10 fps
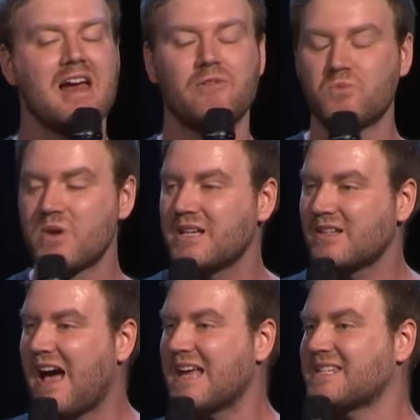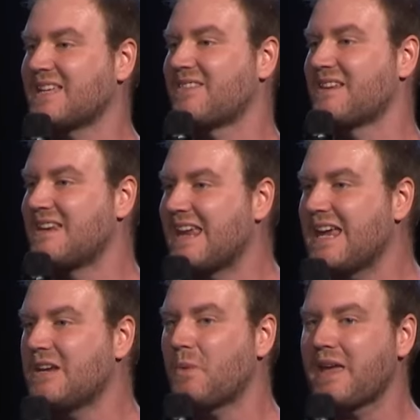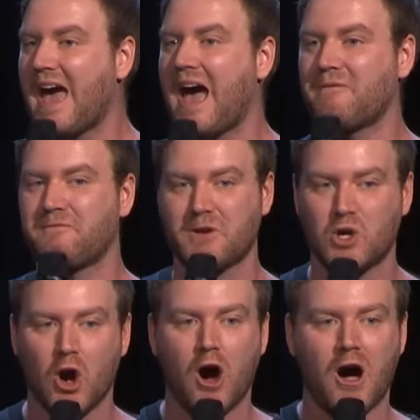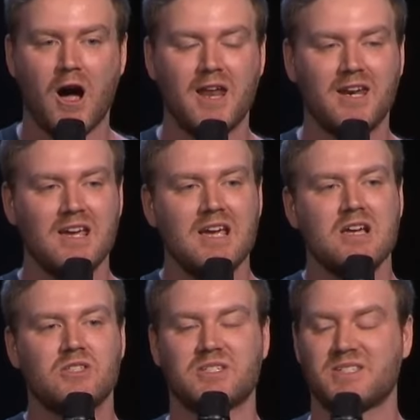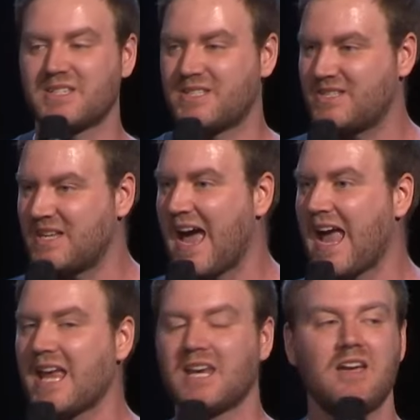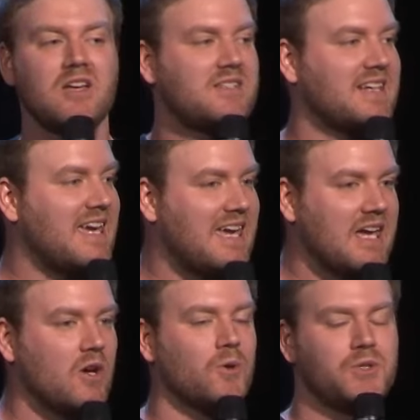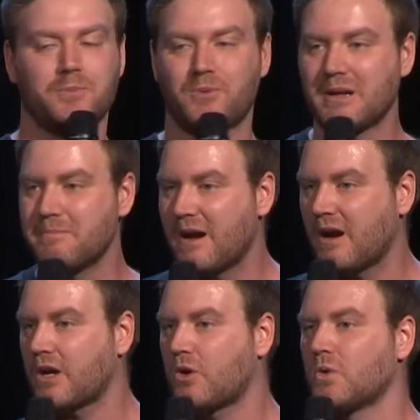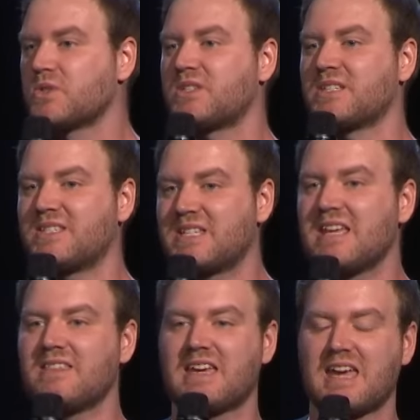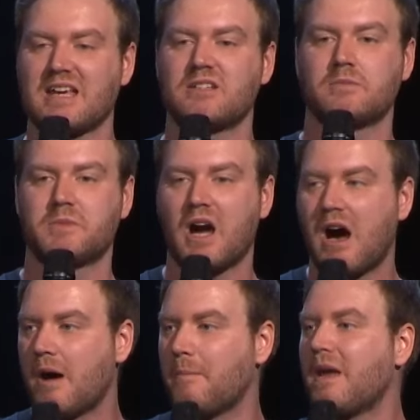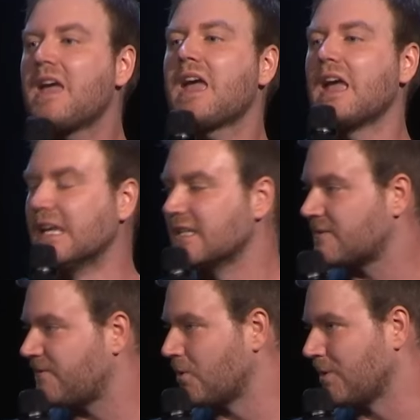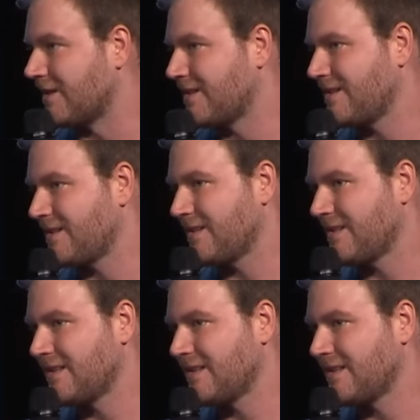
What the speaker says: and realizing the need we have for God to sustain, to heal, to bring miracles, to see the kingdom come in its fullness.